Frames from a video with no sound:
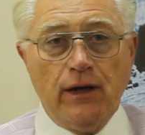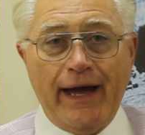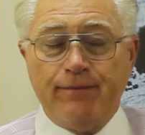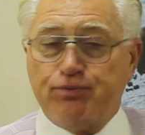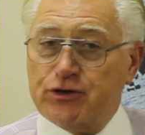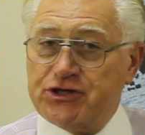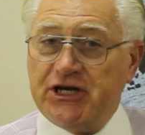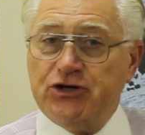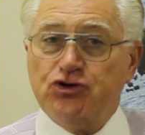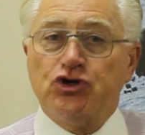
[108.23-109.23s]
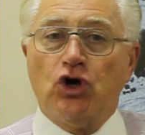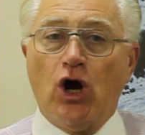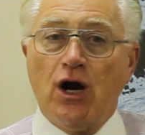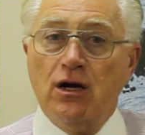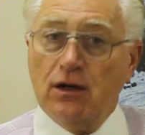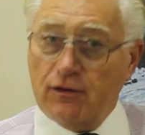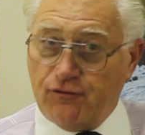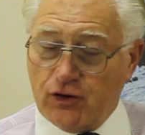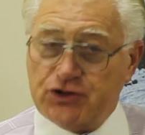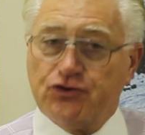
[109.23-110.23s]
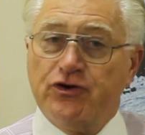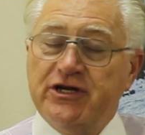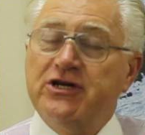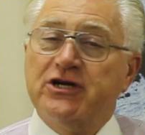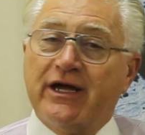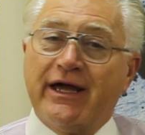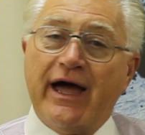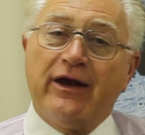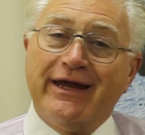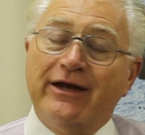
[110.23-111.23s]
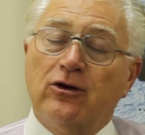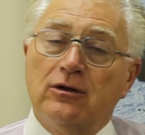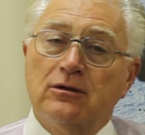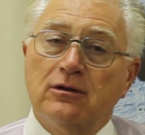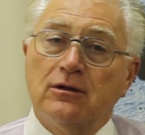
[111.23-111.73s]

and procedures are for a strategic account leader,